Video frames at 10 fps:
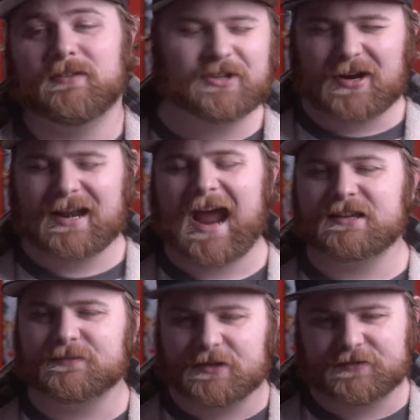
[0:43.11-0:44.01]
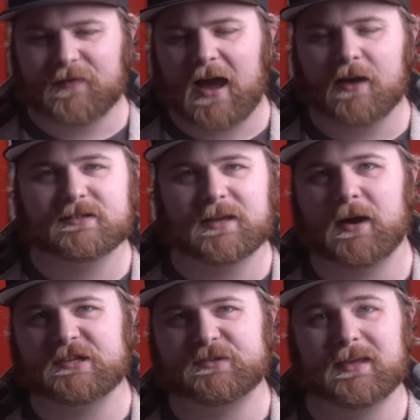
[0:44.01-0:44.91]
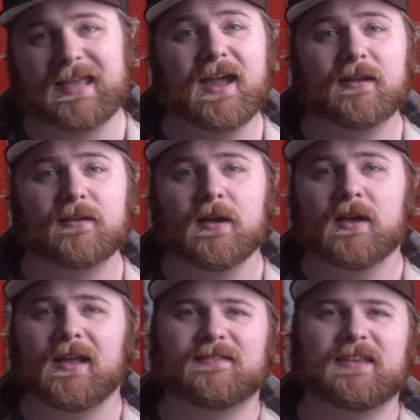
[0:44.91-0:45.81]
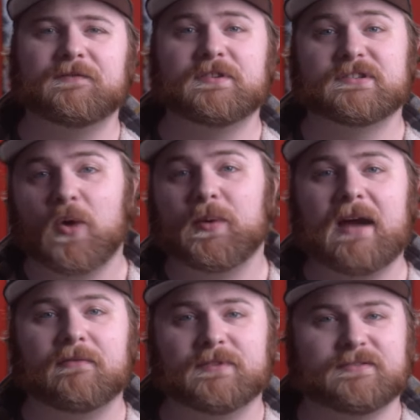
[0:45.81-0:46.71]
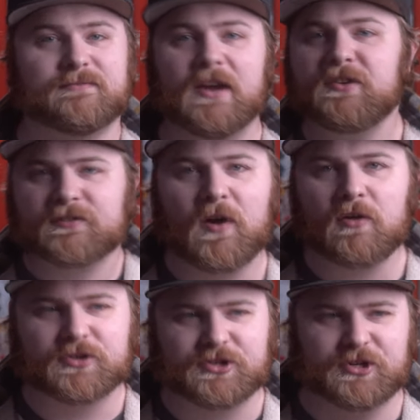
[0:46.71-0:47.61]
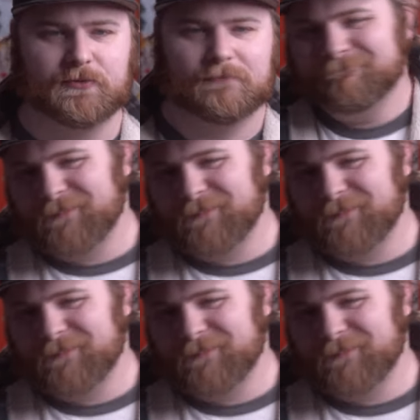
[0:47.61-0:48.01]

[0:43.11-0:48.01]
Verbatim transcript: I try to add as much value as I possibly can instead of just going out and just, here's a photo shoot.